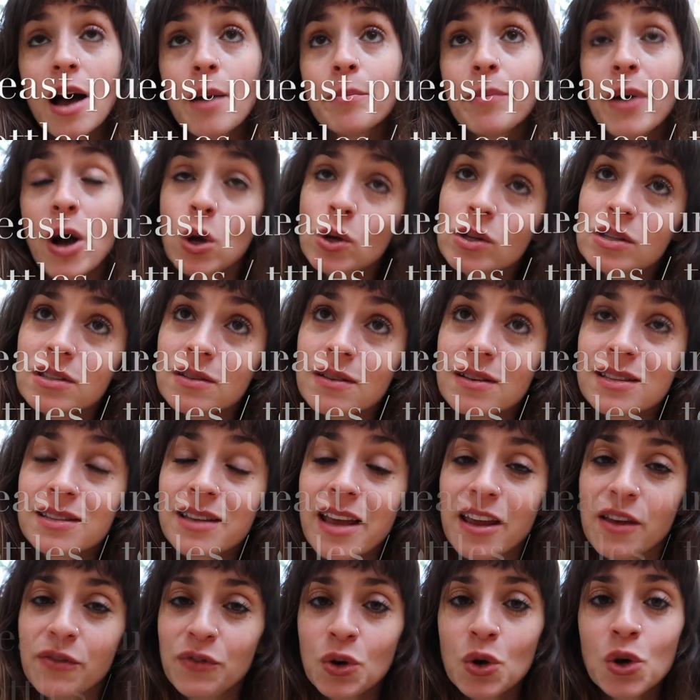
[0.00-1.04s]
But also I'll
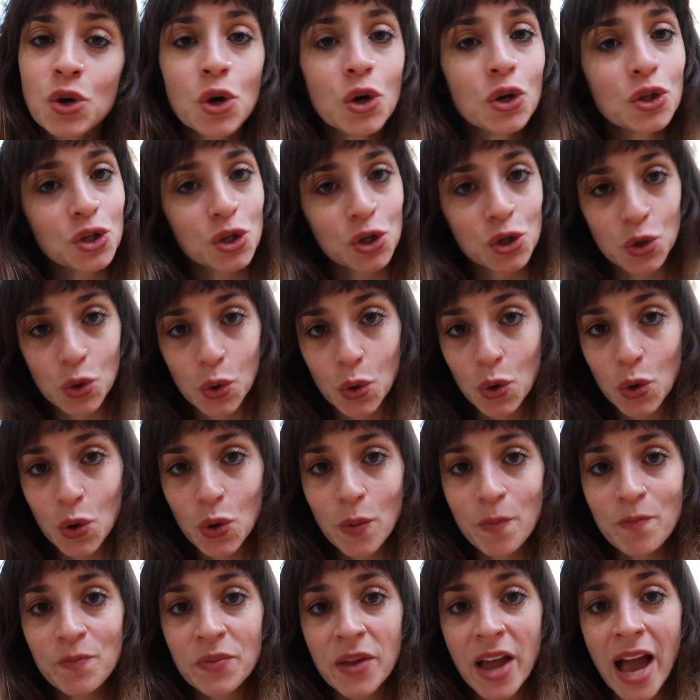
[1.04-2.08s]
say, if you're not
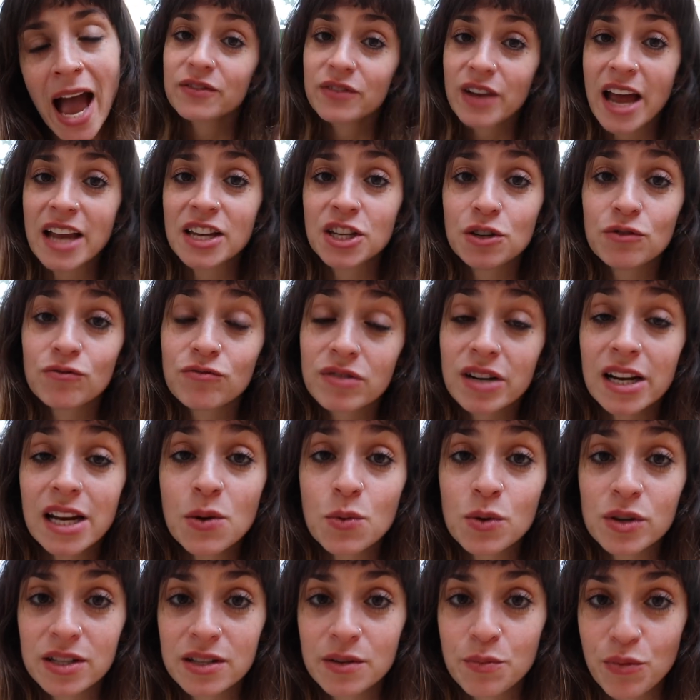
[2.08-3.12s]
sure and you really
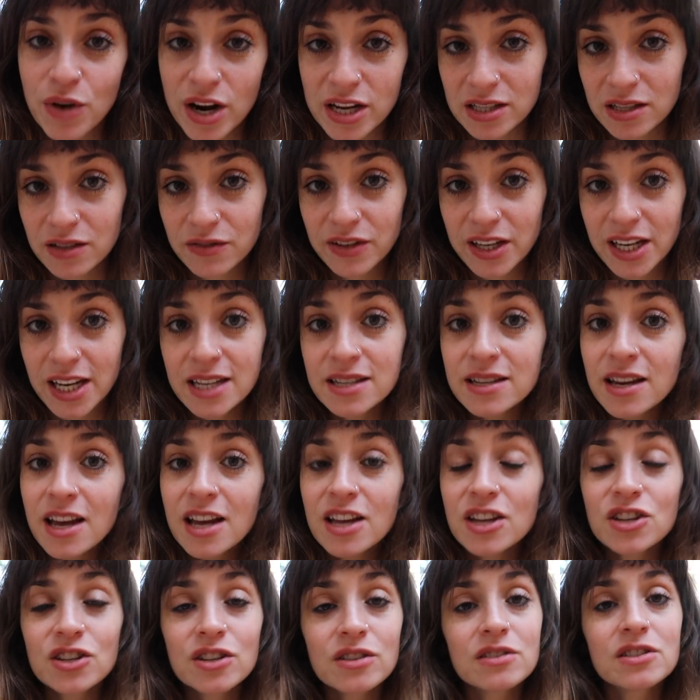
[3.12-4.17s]
want to breastfeed,
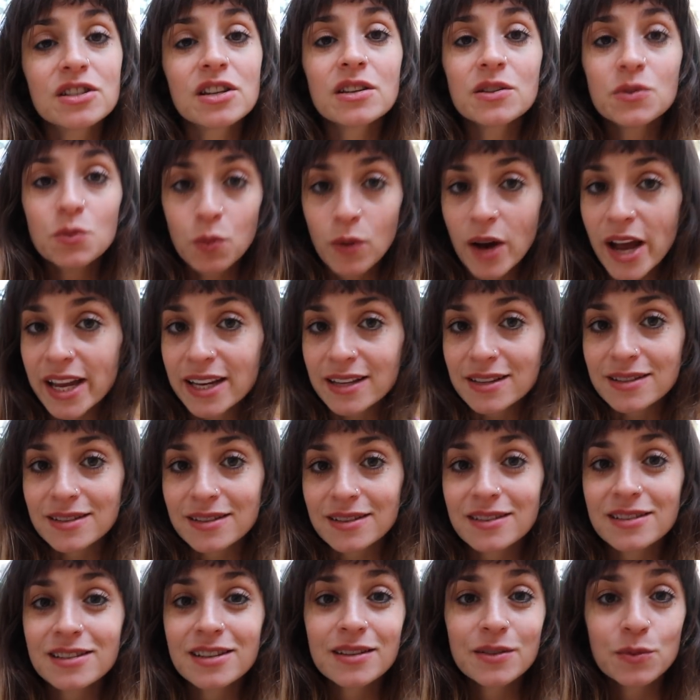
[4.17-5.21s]
just wait
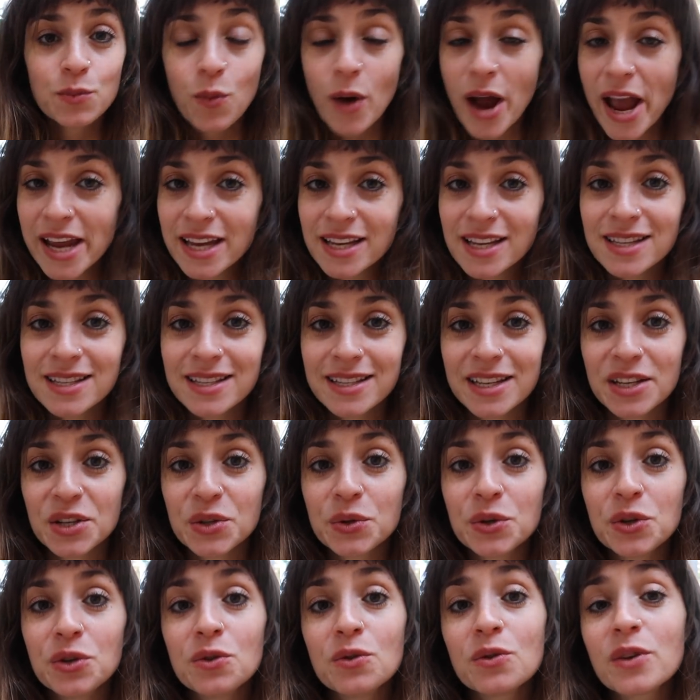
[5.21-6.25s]
Just wait
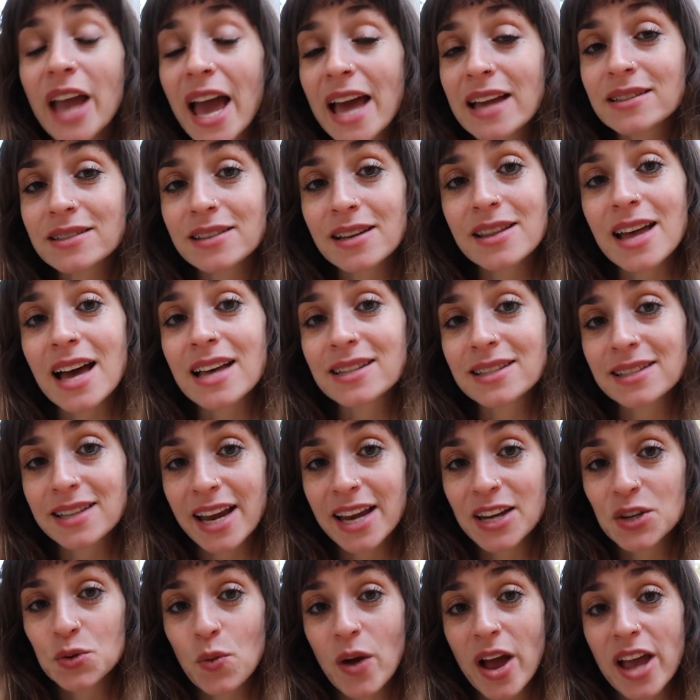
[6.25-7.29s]
until you get to that
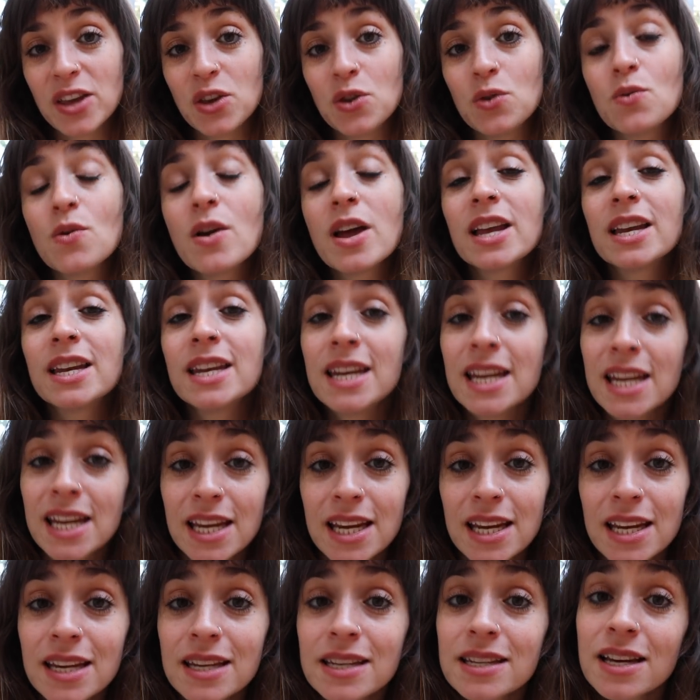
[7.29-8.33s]
stage where you
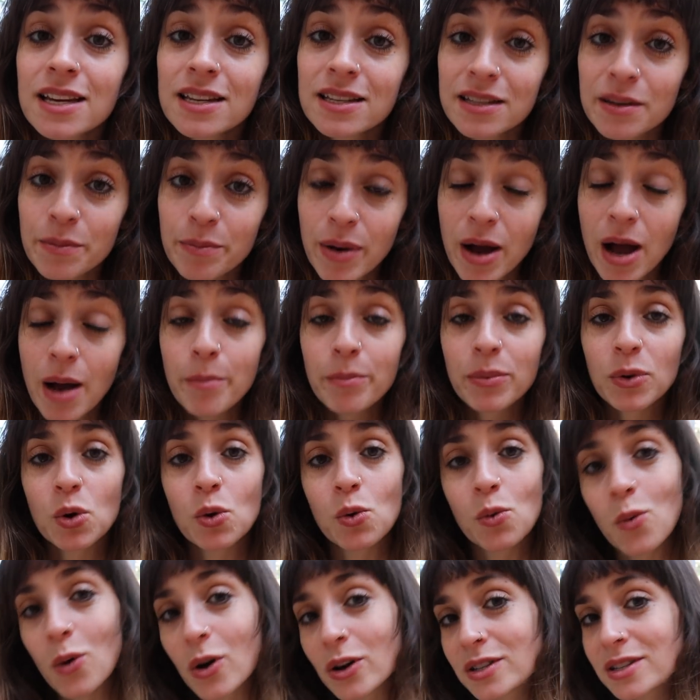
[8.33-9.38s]
need to pump
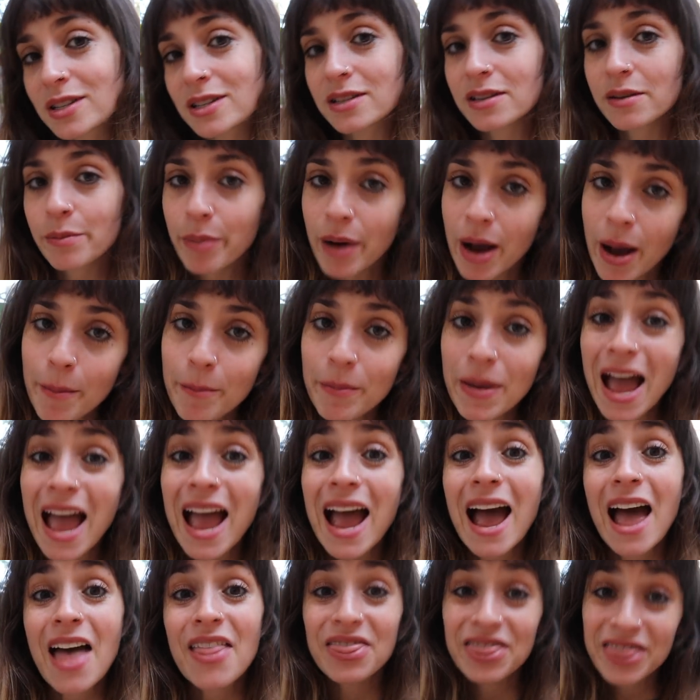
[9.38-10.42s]
or want to pump,
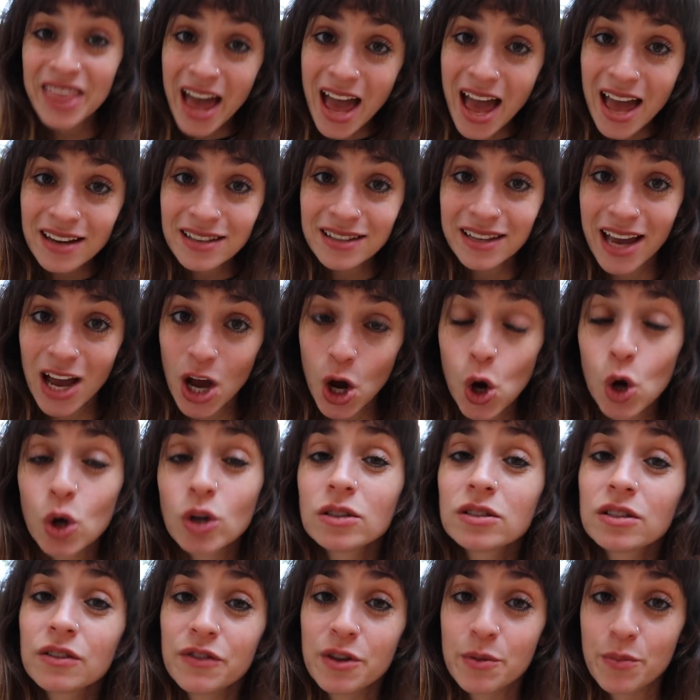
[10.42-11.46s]
and then get
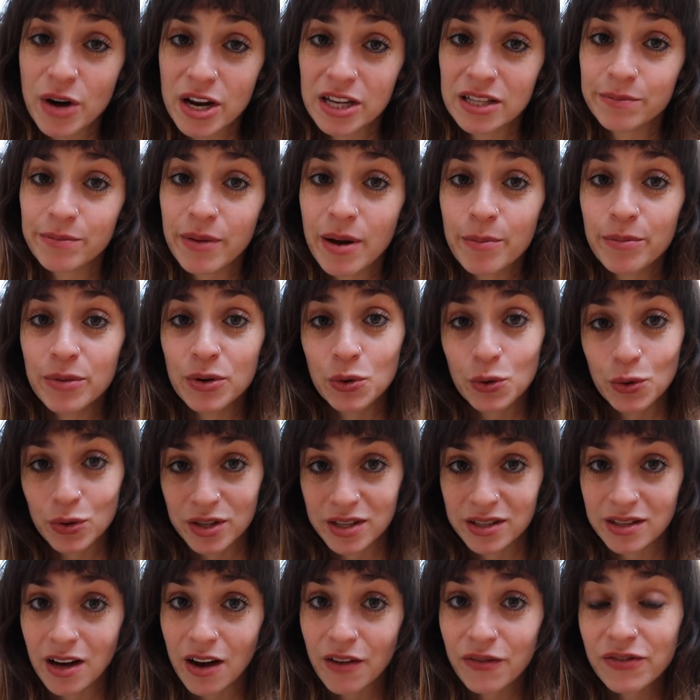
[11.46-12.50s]
hold of the breast pump and all the
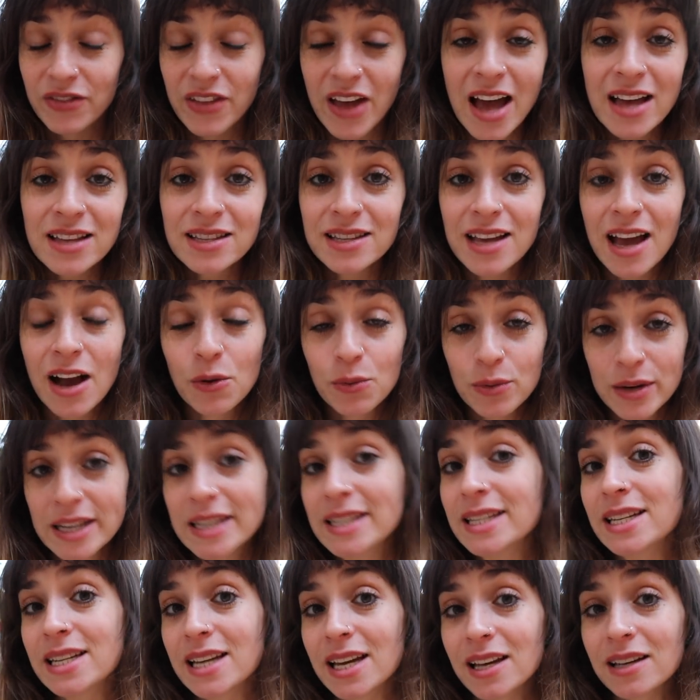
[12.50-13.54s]
stuff. That's how we
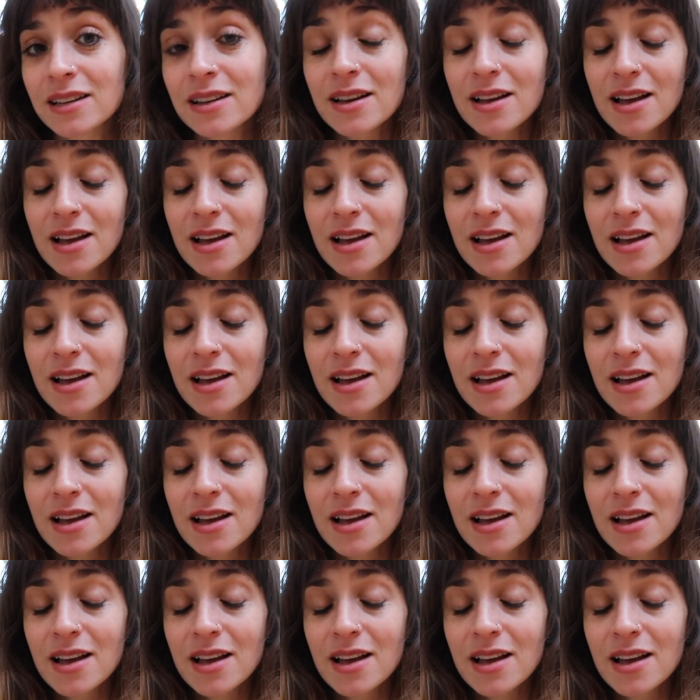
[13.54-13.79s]
did it.